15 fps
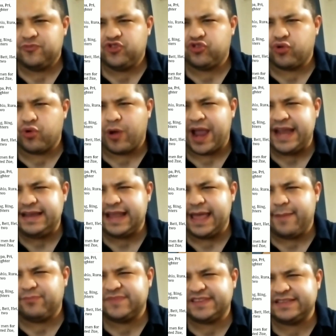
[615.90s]

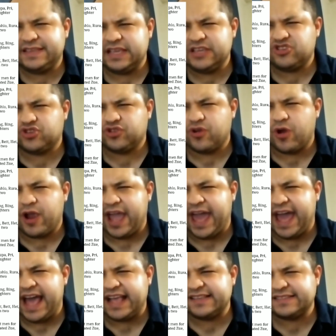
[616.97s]
Tridem's sister
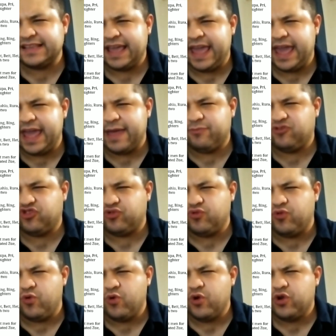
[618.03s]
asked him
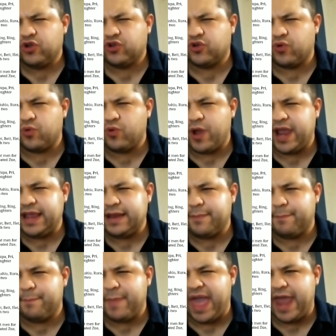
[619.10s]
to create
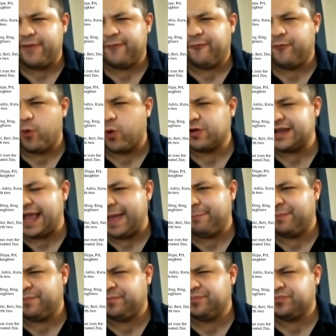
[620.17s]
men for
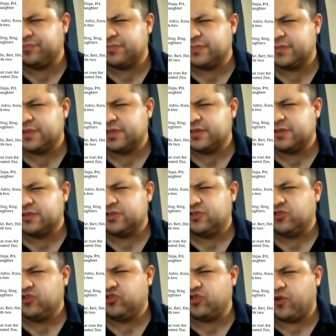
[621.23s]
them.
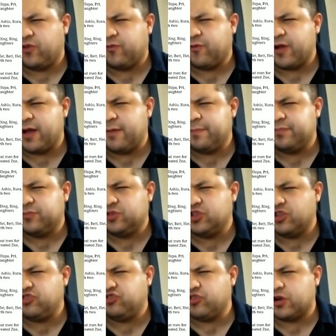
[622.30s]
So from
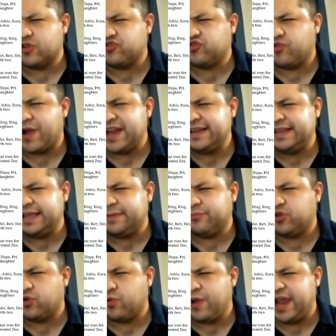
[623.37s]
the dirt, Tridem
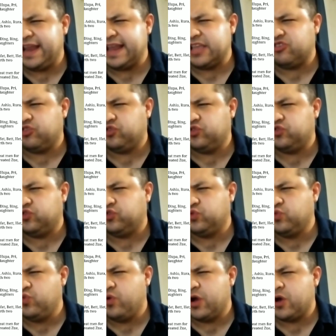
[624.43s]
created
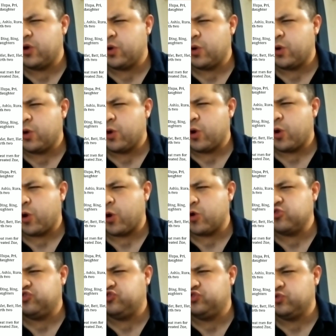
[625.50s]
Zoo,
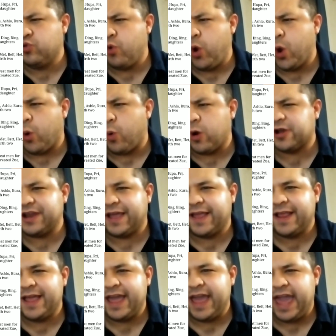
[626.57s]
her Zoo Lord,
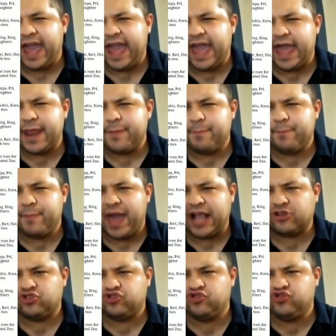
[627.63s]
and
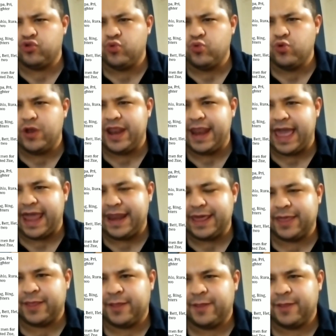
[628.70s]
Max Tuled.